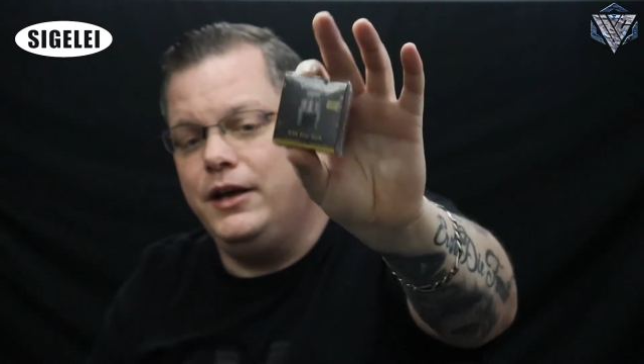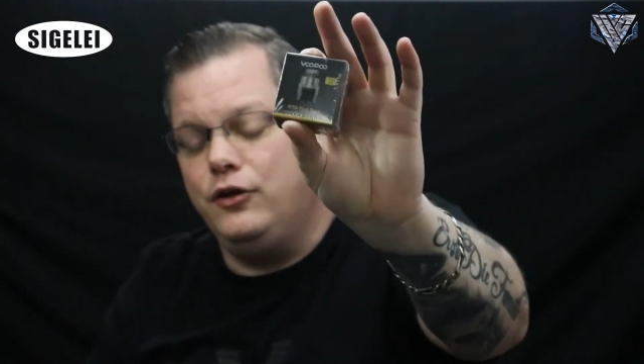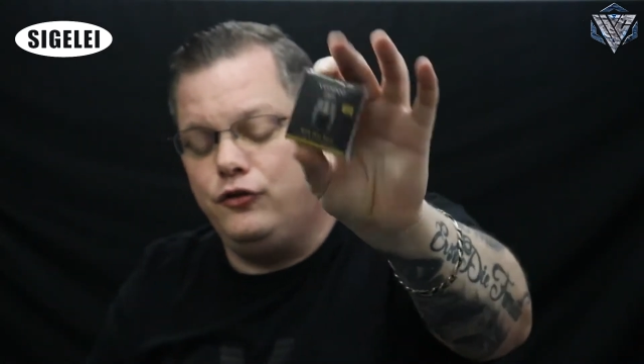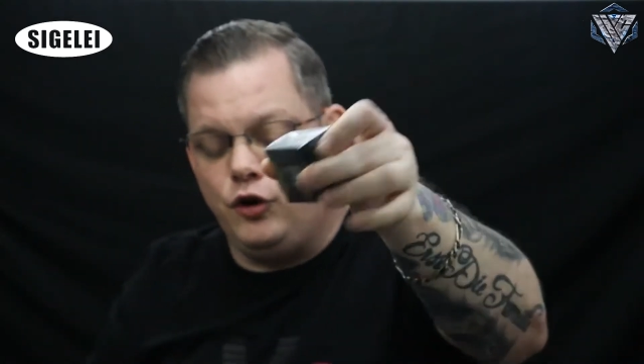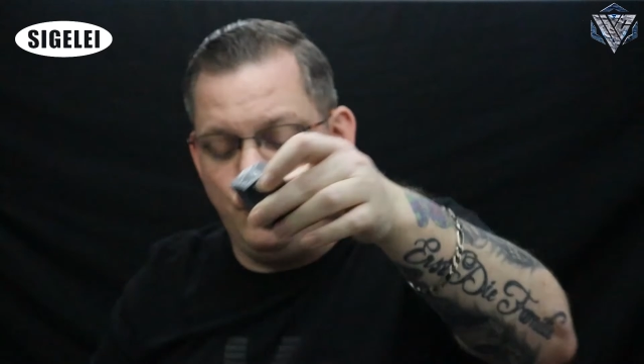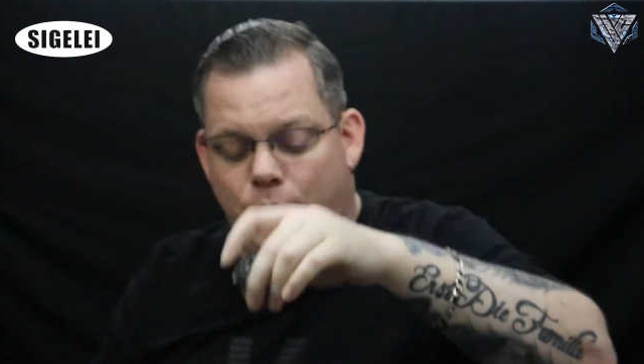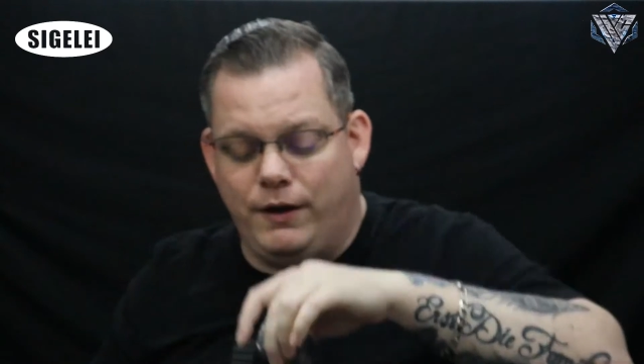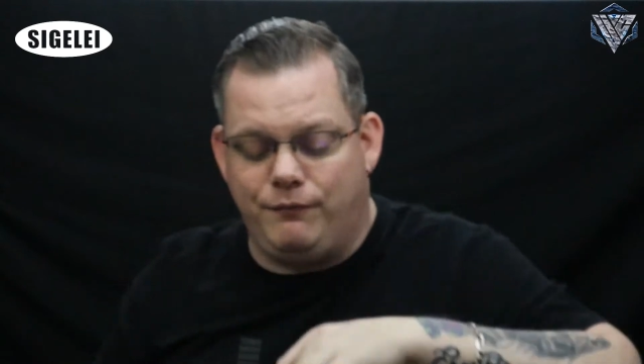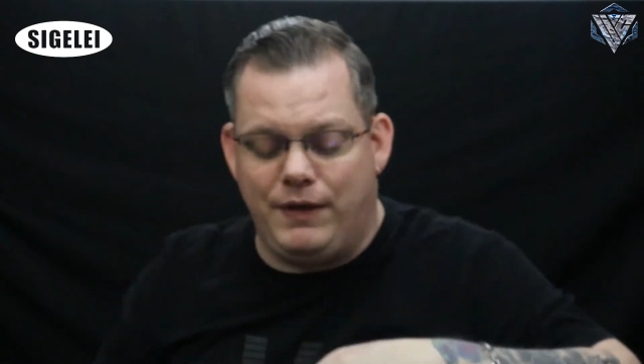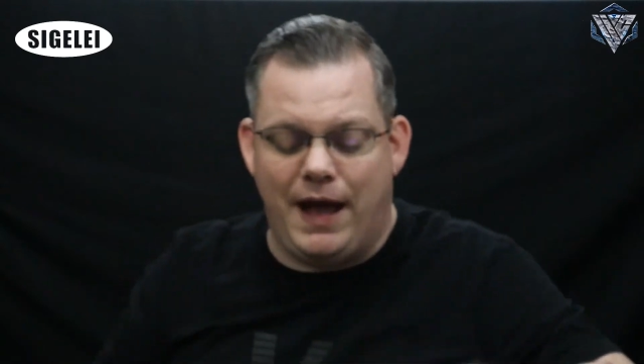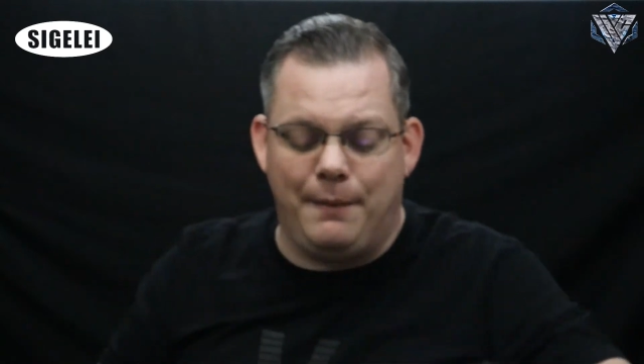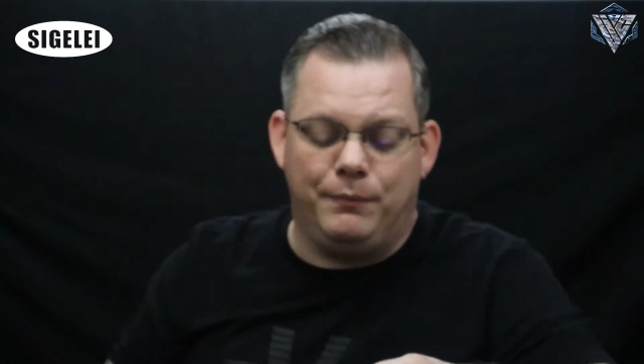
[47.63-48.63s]
So with
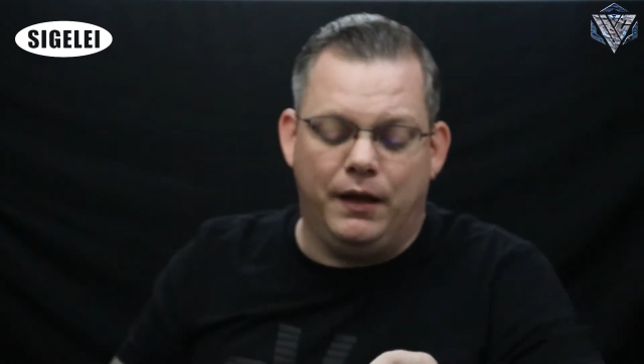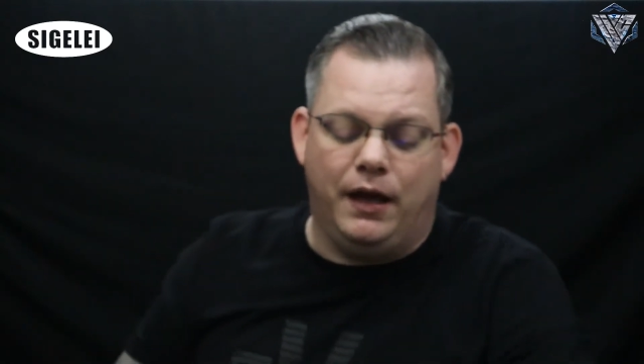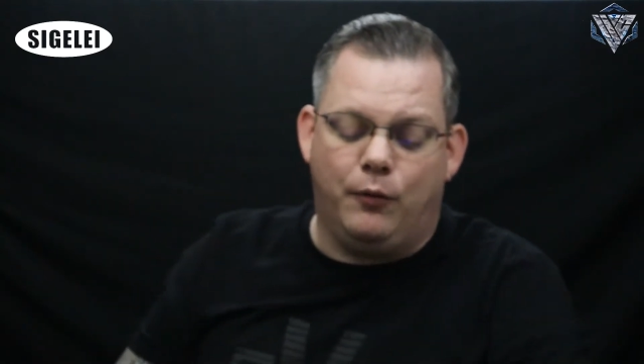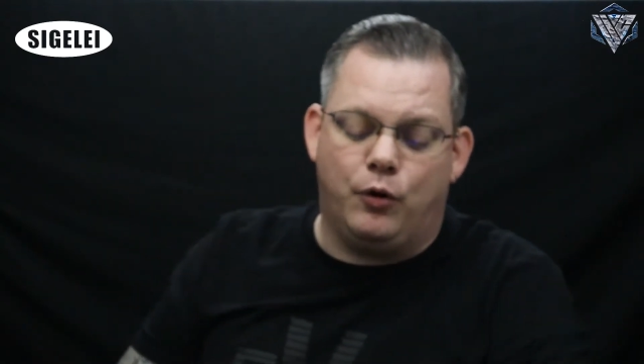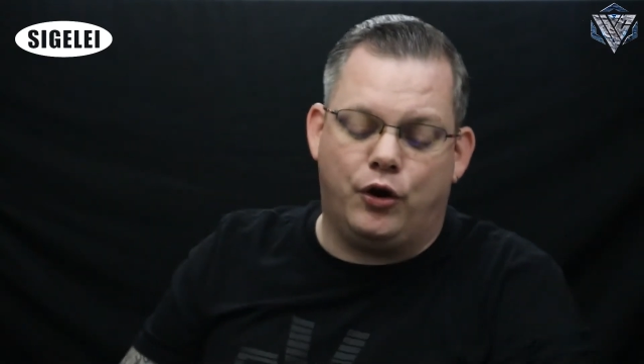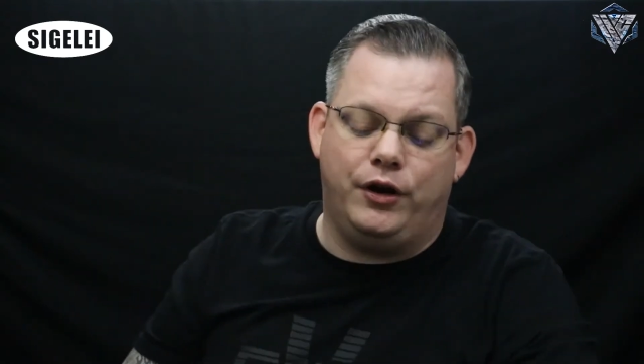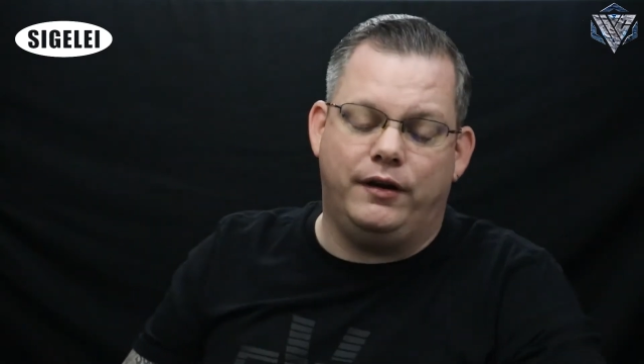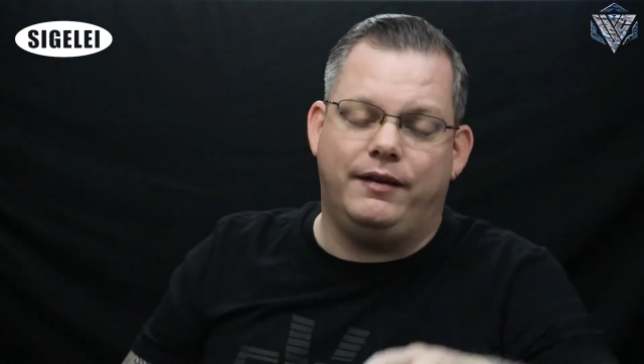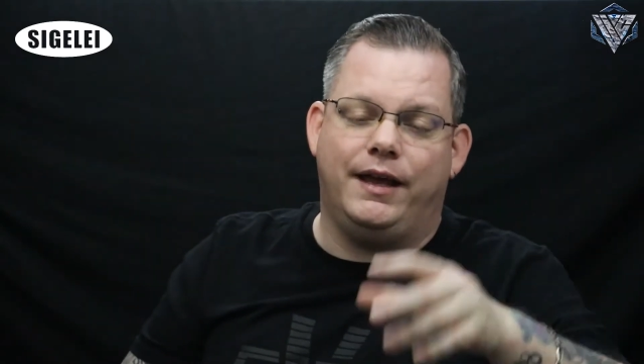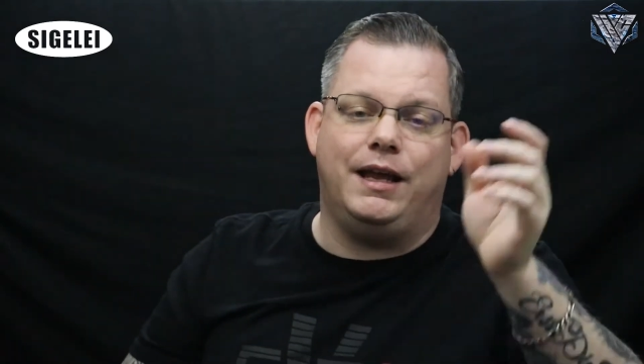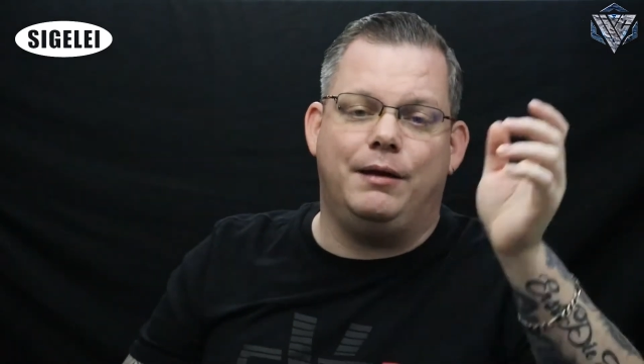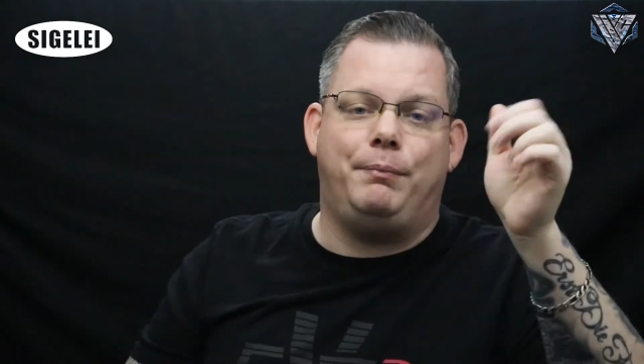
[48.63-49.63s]
that, we're going to
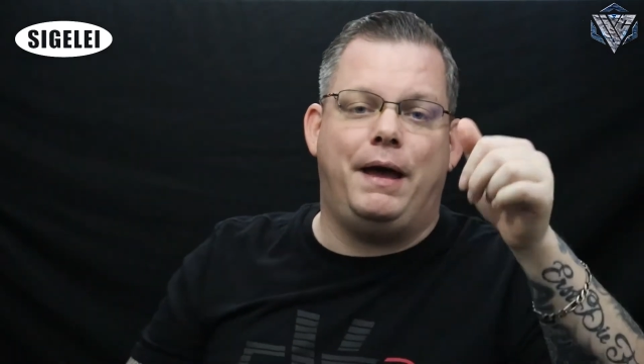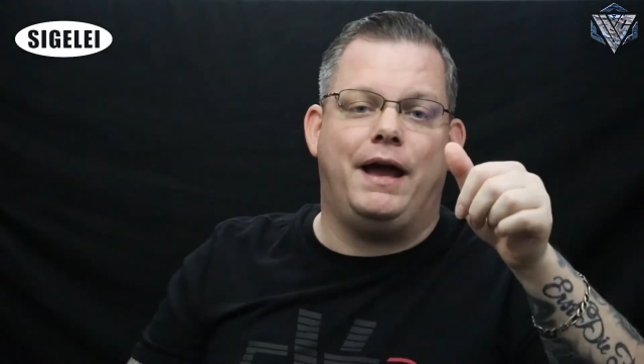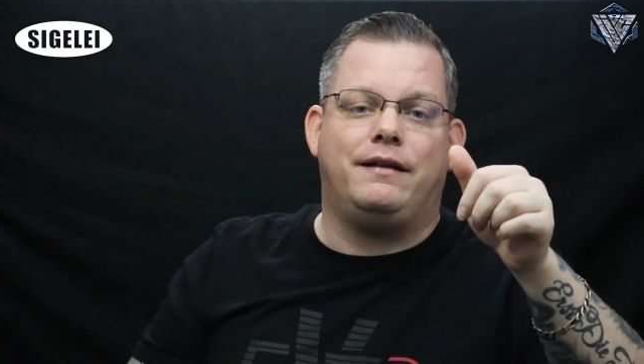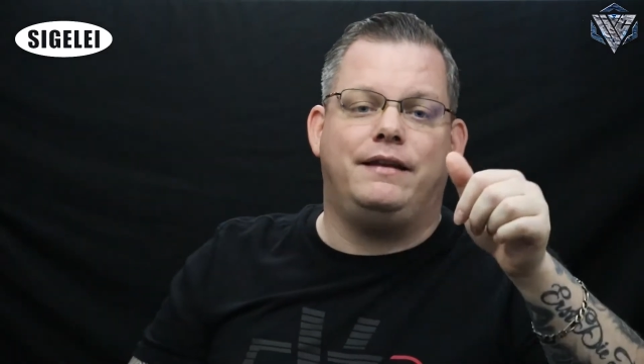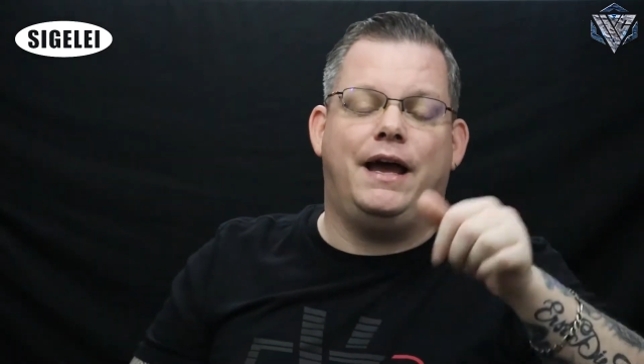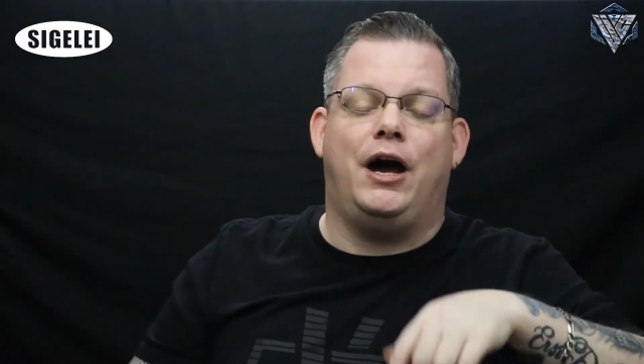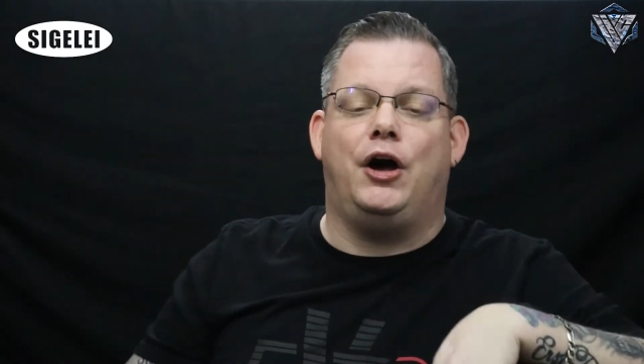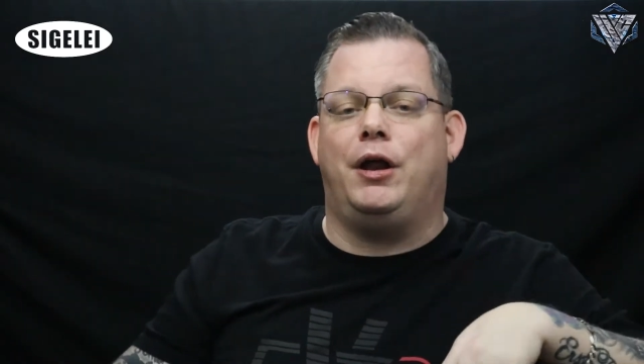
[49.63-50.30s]
take it back down.